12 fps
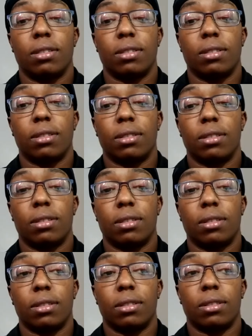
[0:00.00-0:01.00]

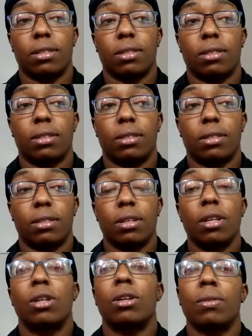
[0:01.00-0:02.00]

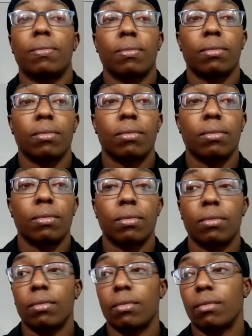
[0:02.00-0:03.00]

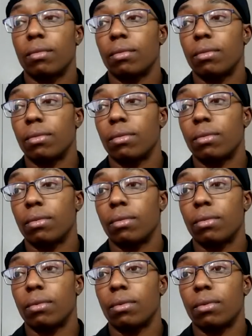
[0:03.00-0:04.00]

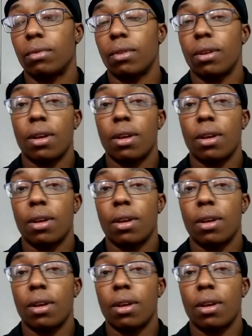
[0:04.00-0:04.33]
(silence)